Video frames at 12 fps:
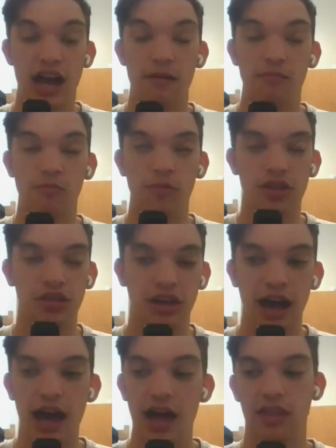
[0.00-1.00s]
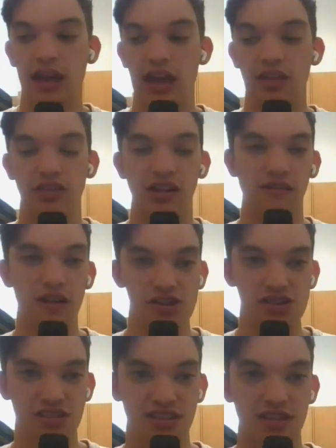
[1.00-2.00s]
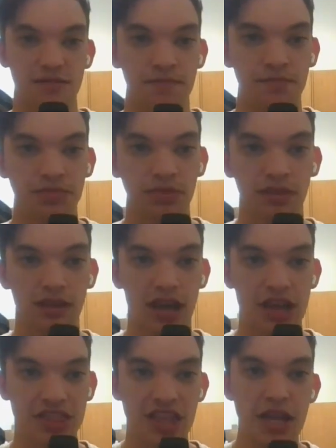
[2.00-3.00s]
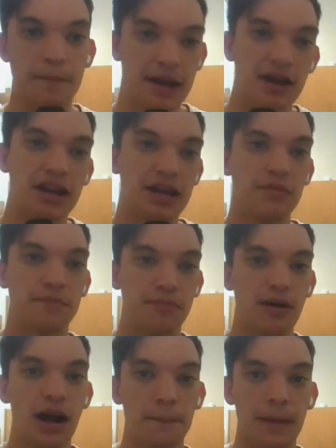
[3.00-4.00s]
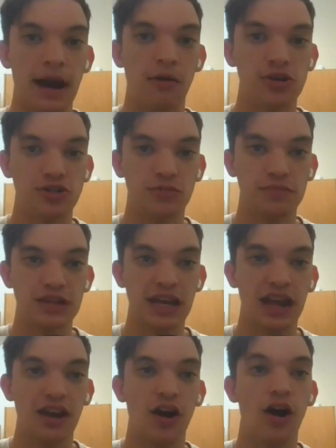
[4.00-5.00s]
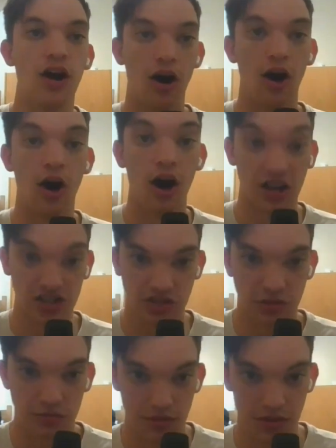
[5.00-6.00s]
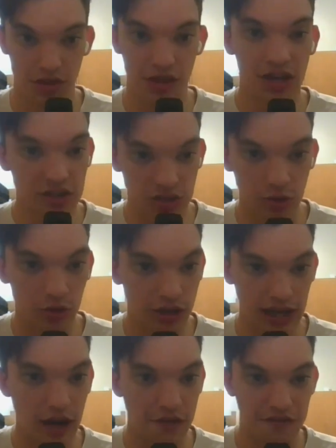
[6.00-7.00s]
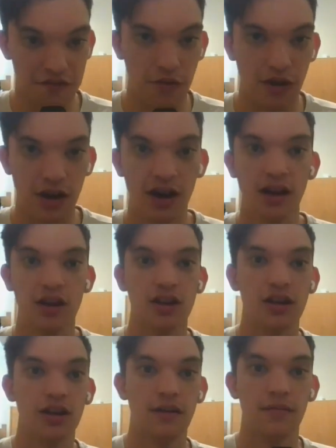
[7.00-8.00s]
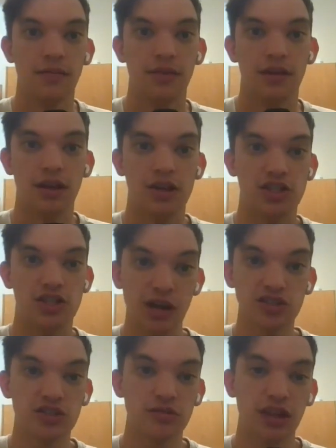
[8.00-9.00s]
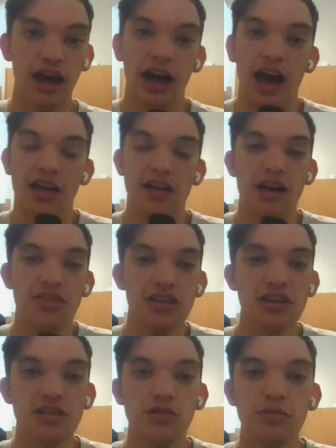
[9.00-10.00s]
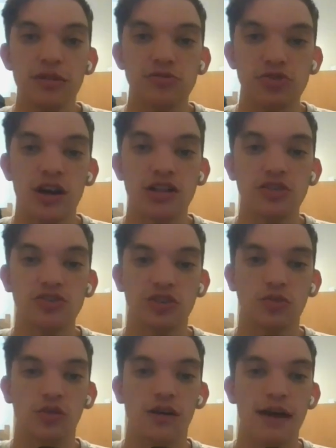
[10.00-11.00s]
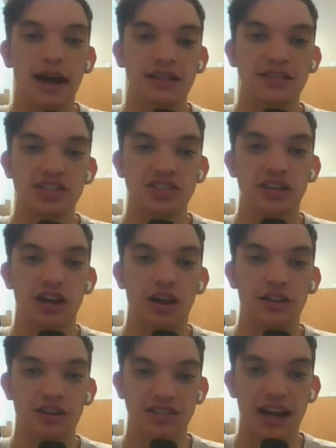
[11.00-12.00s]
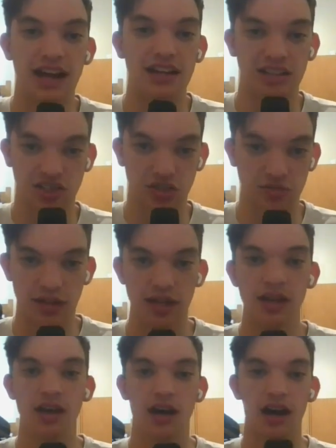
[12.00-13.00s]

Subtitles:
And with a guy like Anthony Richardson, I think pairing him with Brock Bowers would be an awesome thing to look out for. Especially with, I think they'll be trying to use their quarterback, their tight end, excuse me,